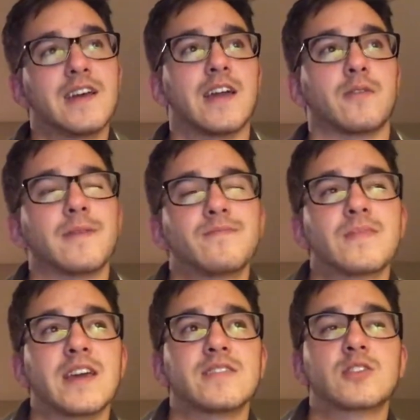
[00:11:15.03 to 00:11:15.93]
Anyway,
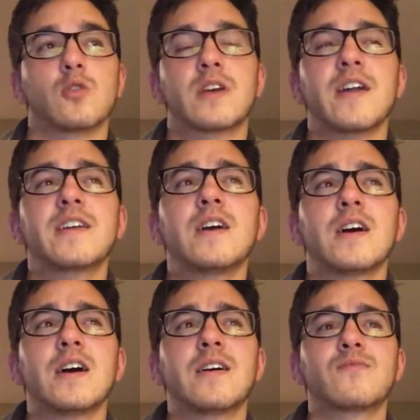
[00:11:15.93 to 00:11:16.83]
yeah, so Gunny,
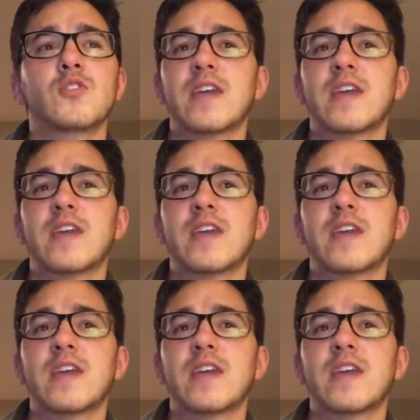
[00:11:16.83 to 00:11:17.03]
you